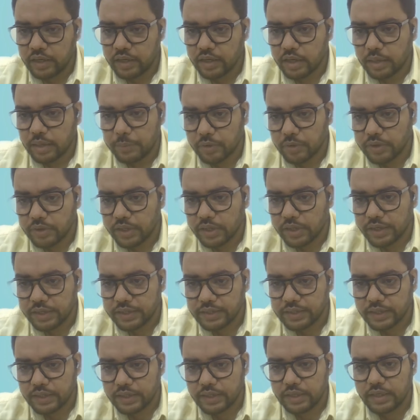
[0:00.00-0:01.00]
about the
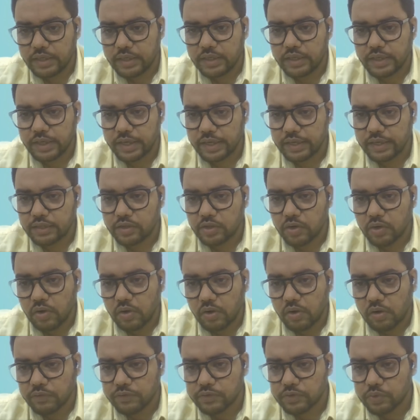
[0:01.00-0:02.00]
recent case
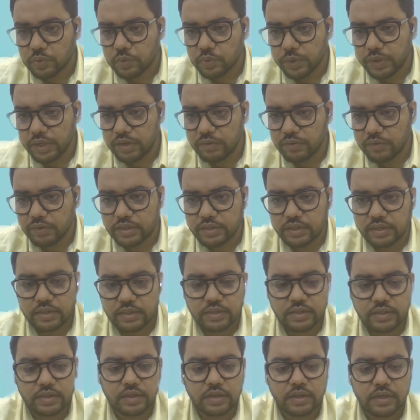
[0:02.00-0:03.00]
law of Sony
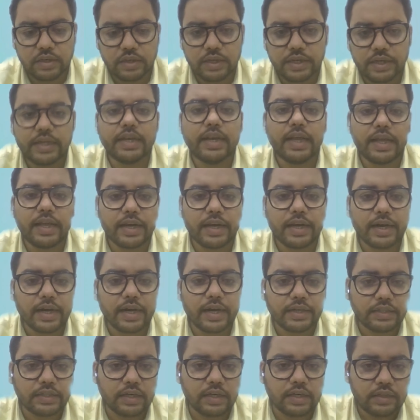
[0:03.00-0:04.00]
versus
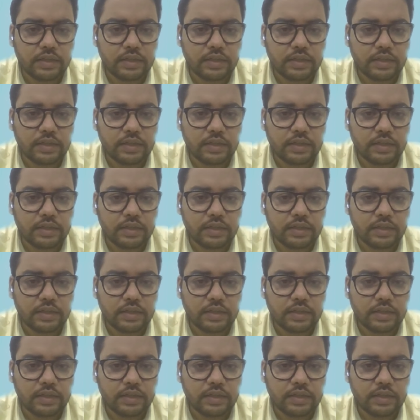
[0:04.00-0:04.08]
Ilayaraja.